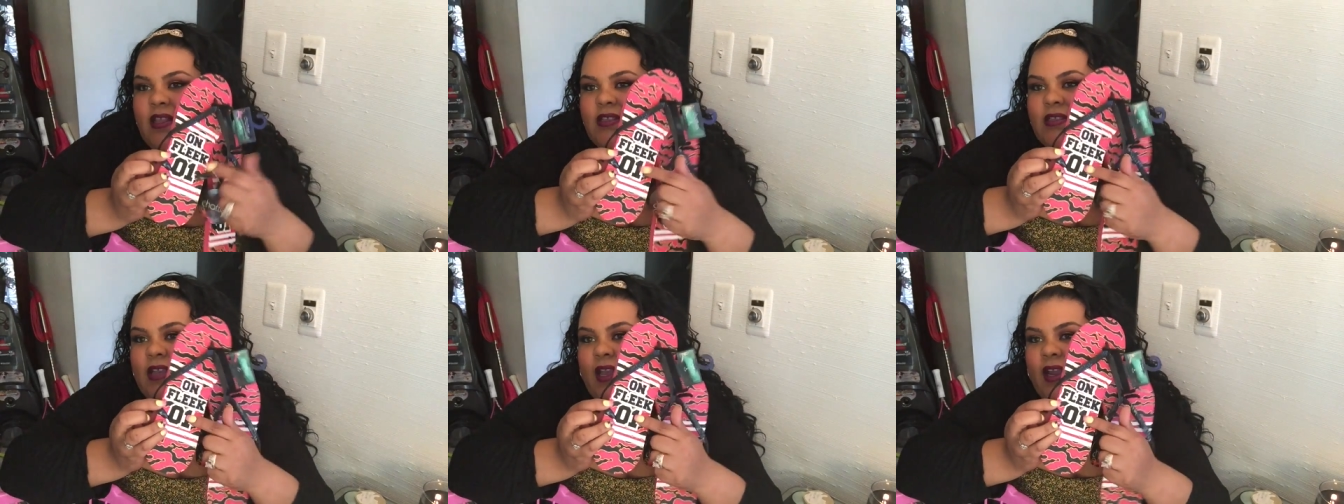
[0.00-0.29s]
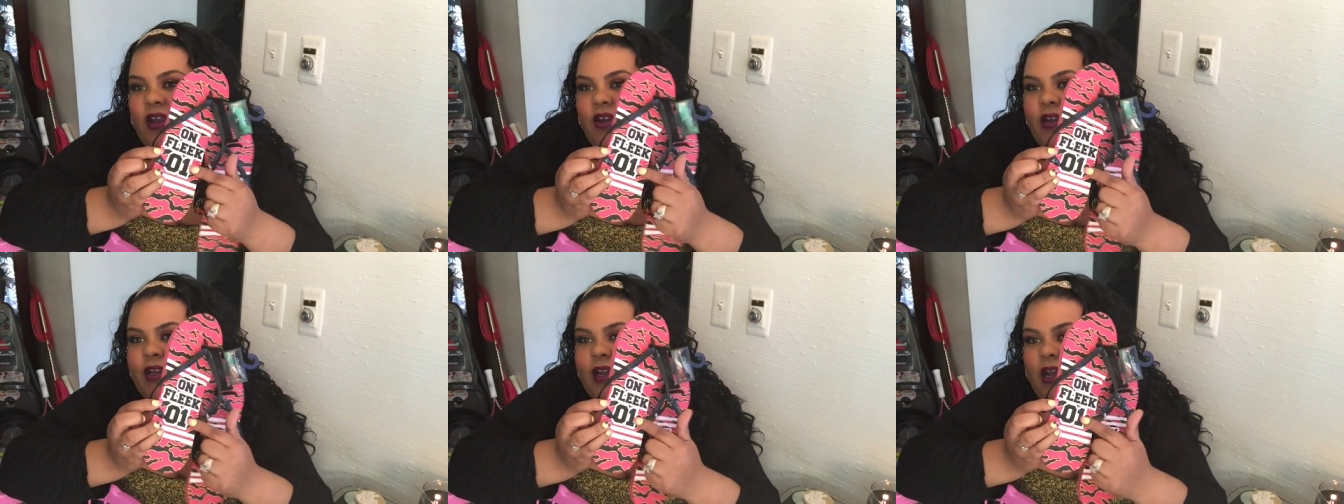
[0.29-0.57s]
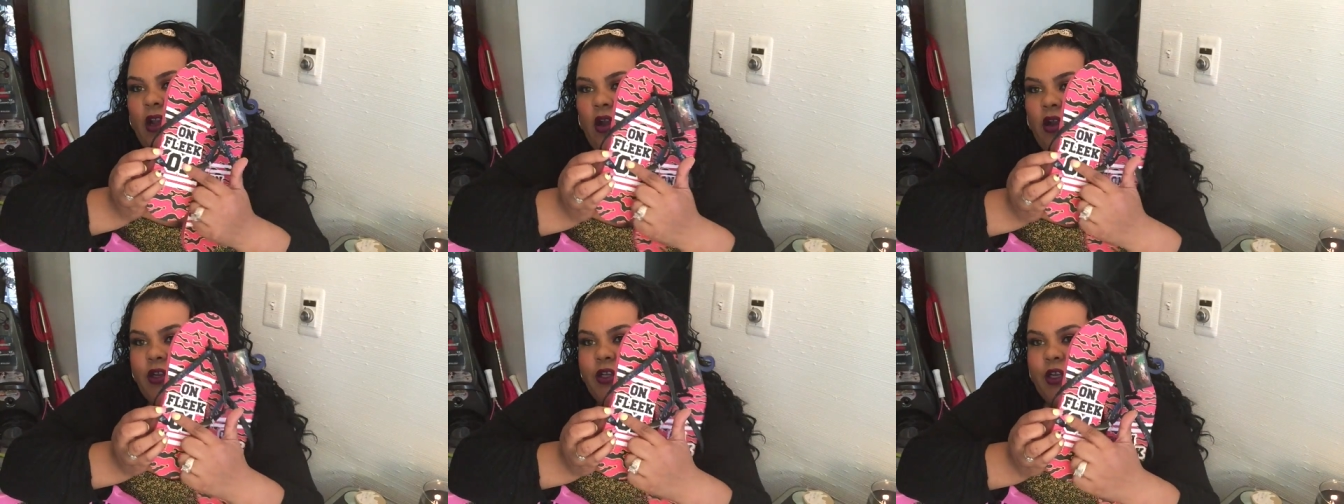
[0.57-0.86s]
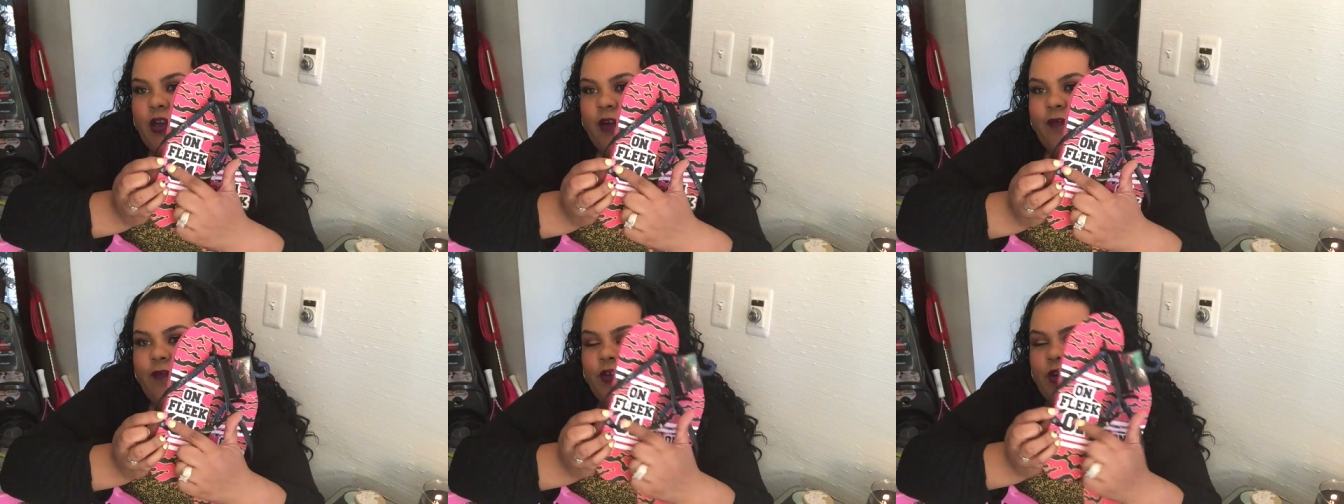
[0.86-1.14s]
this area on
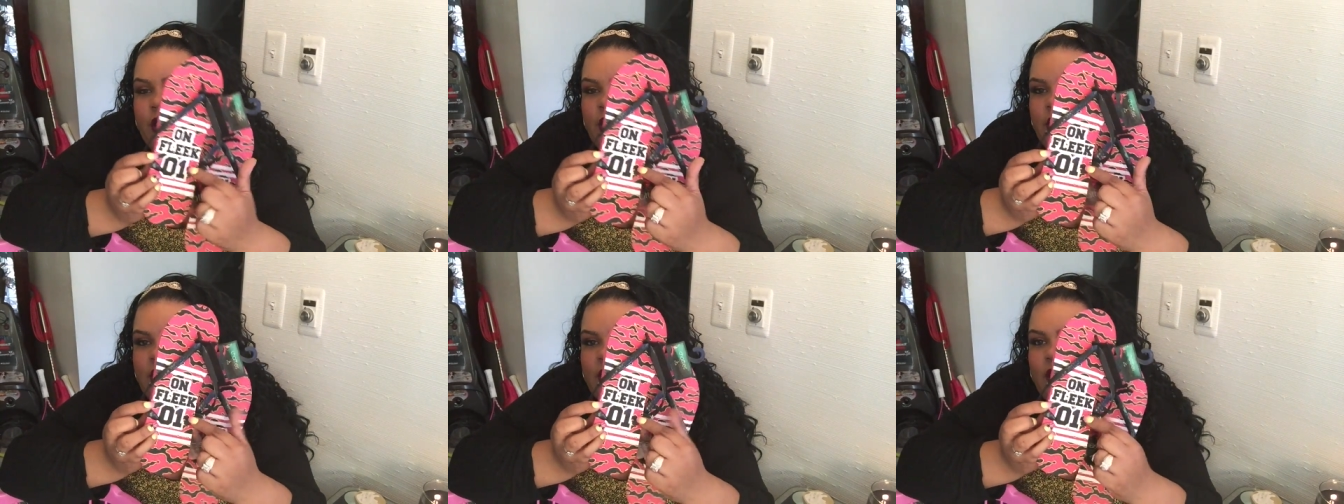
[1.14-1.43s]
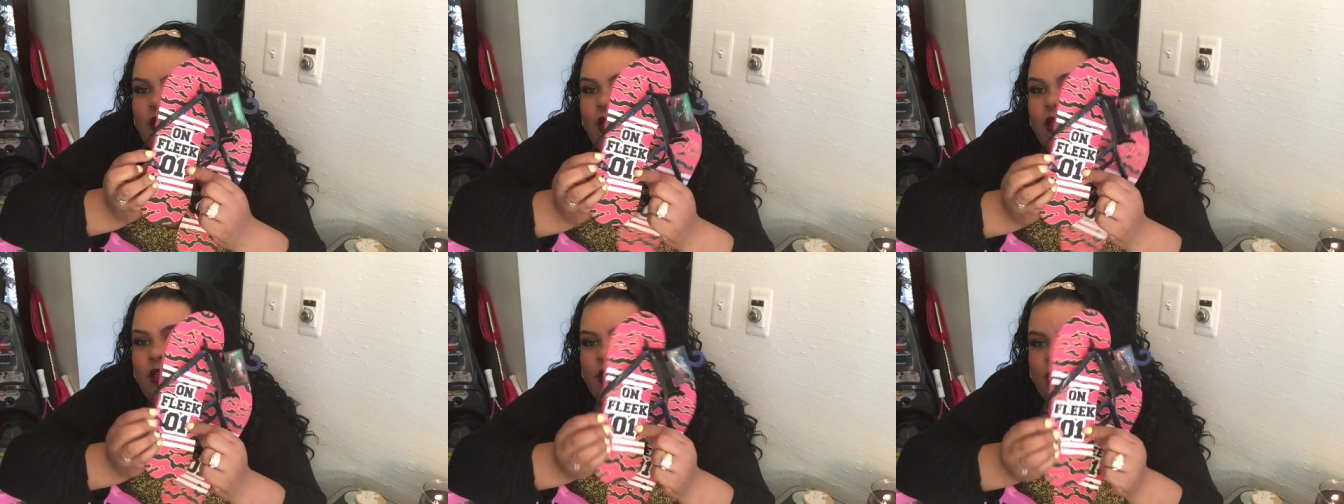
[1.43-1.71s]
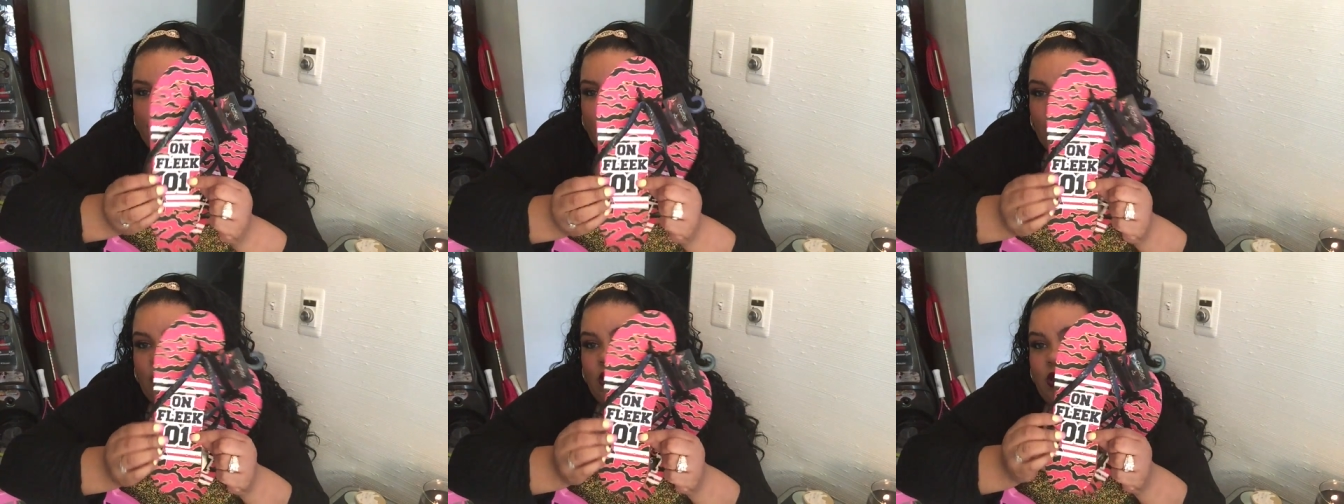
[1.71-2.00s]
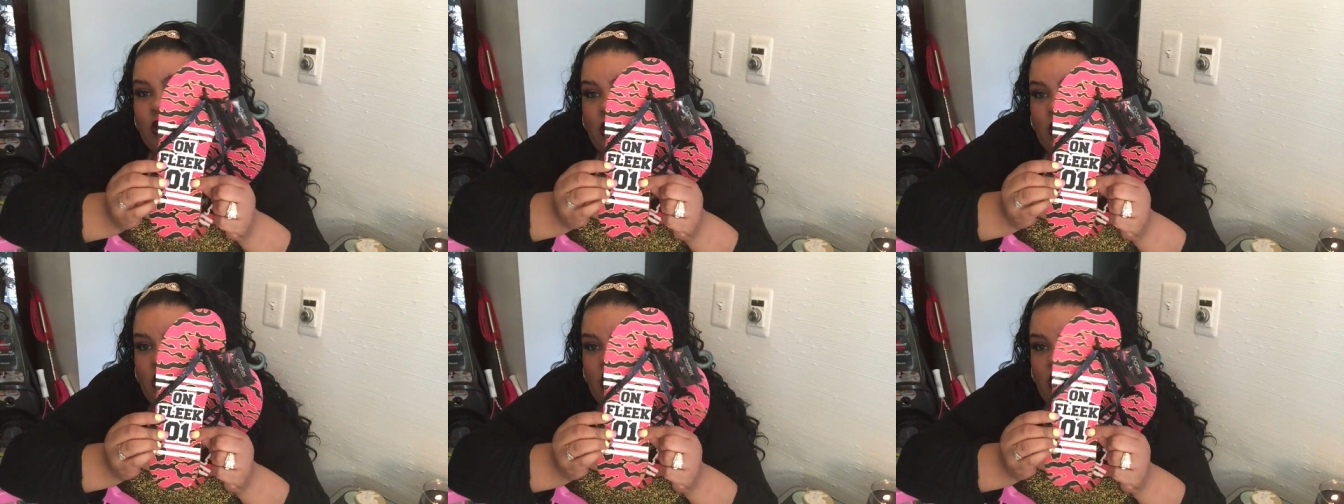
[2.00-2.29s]
your foot, starts
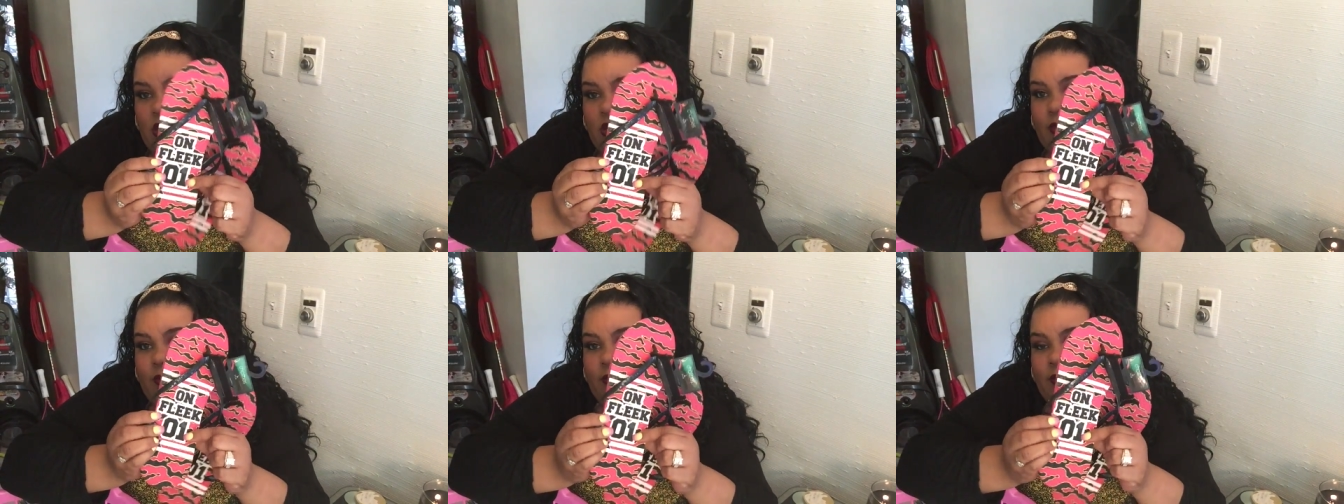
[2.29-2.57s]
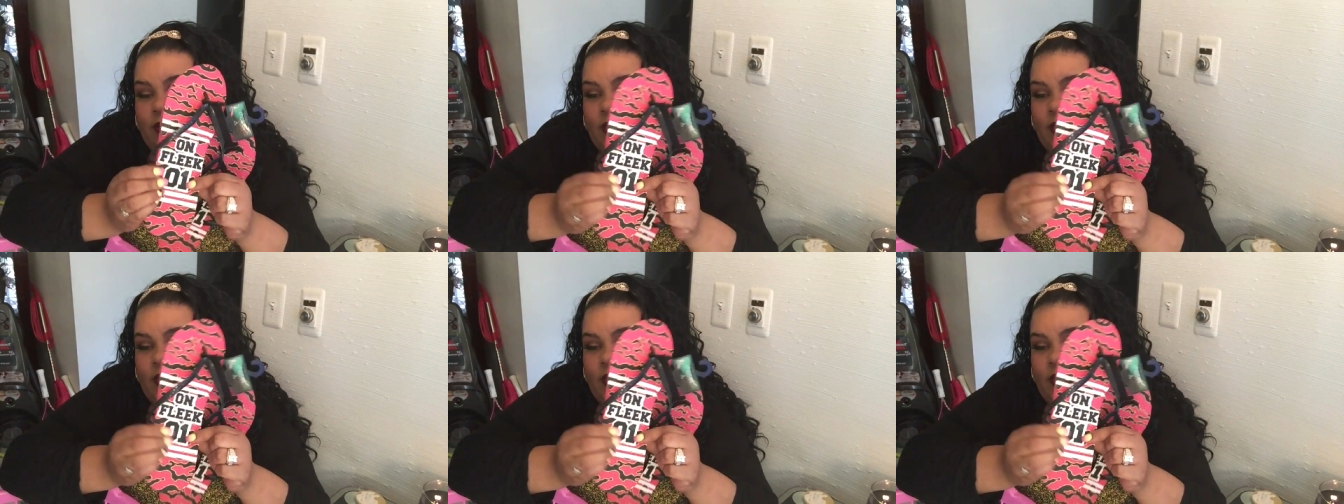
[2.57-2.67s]
to hurt.